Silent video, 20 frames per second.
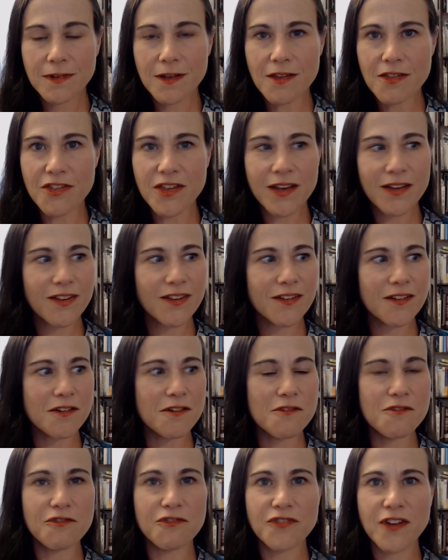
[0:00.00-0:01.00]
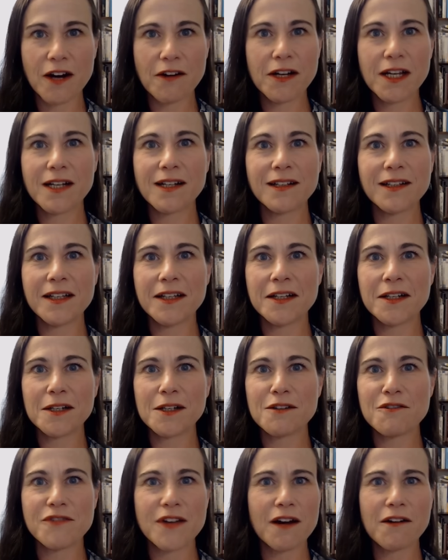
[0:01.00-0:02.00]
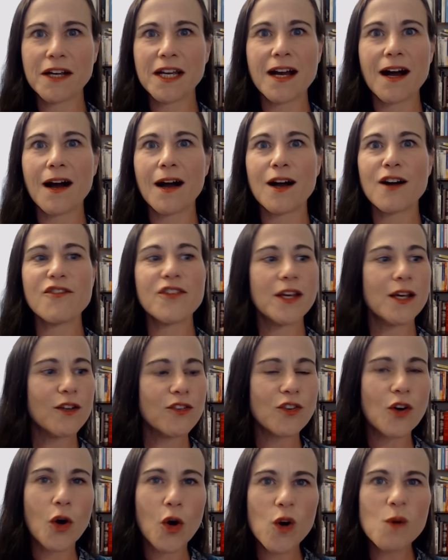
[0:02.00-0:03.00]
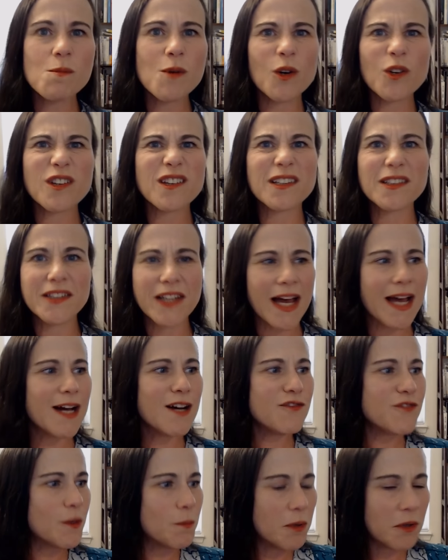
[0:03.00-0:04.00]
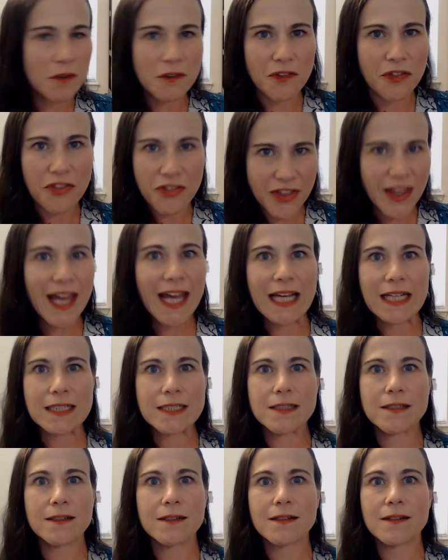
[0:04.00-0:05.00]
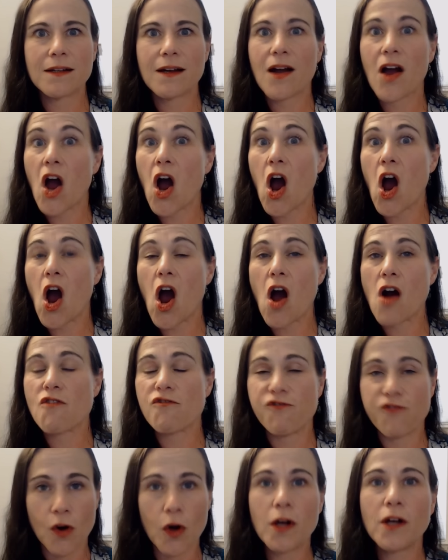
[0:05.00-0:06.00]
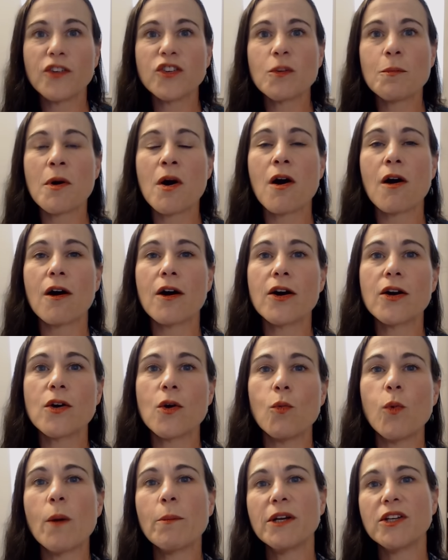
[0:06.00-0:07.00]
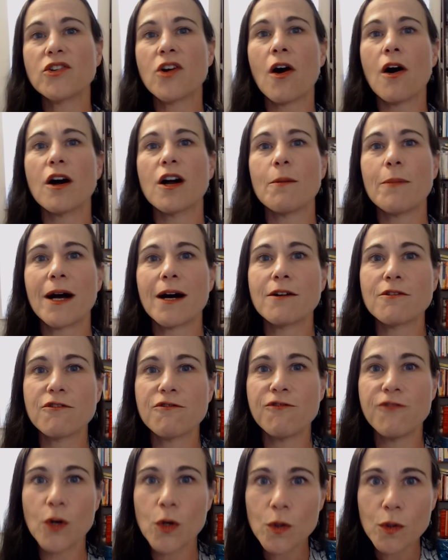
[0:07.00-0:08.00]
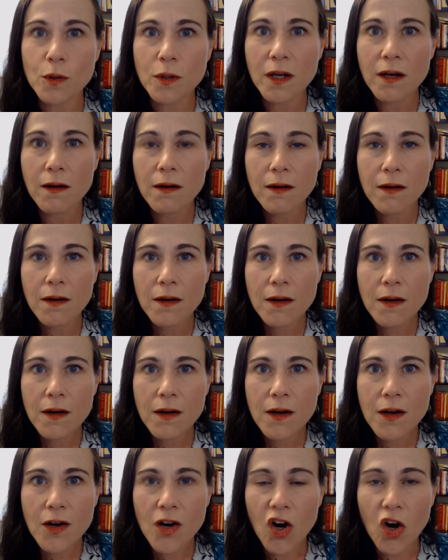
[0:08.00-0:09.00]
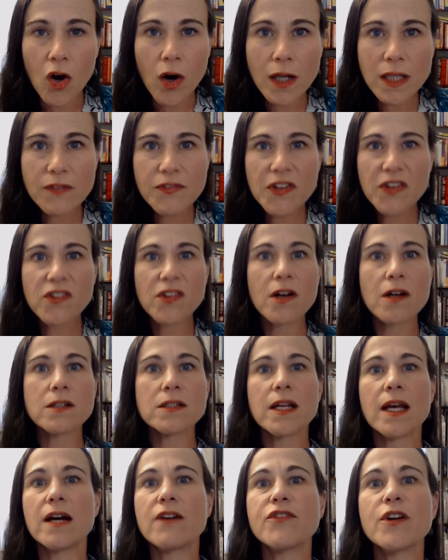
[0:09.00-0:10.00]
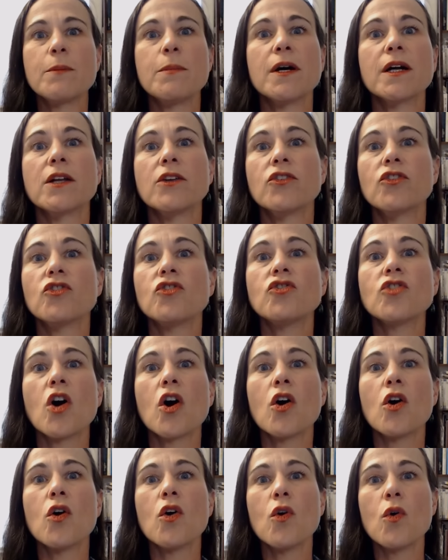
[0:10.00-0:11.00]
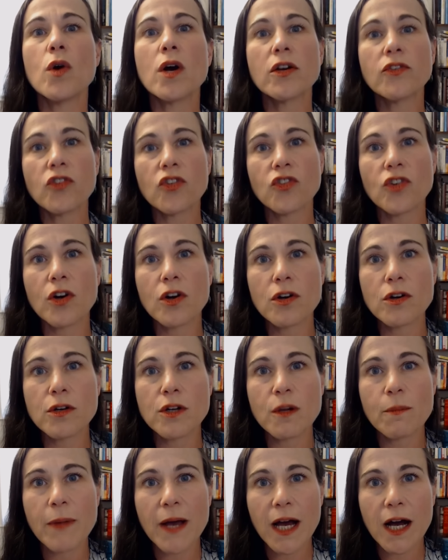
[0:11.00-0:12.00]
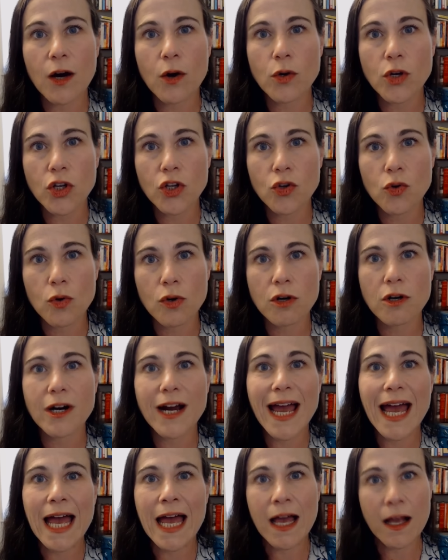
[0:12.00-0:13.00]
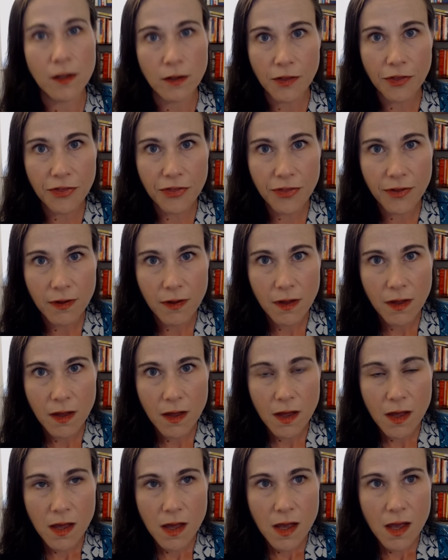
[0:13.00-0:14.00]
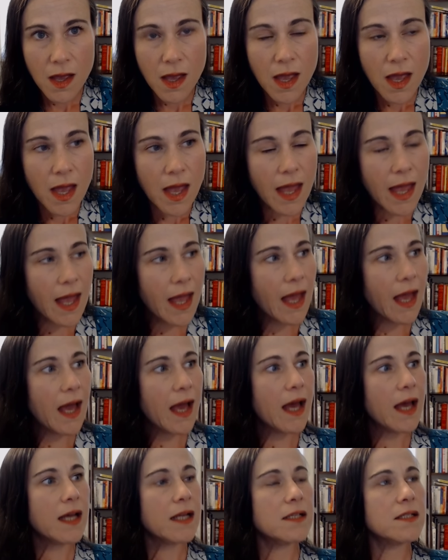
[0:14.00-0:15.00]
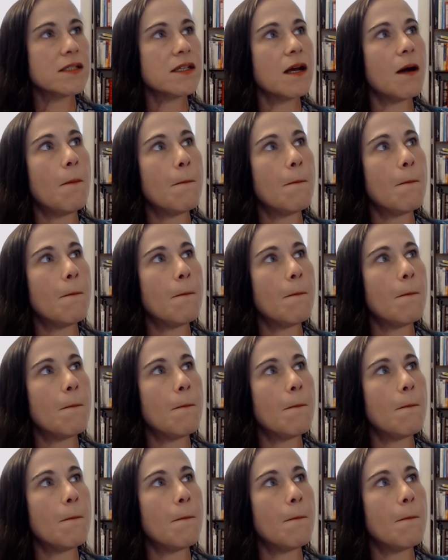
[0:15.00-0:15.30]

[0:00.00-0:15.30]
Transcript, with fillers: this very clear, very obvious, almost laughable thing falls apart when we talk about food. All of a sudden, everybody's so concerned about your health. And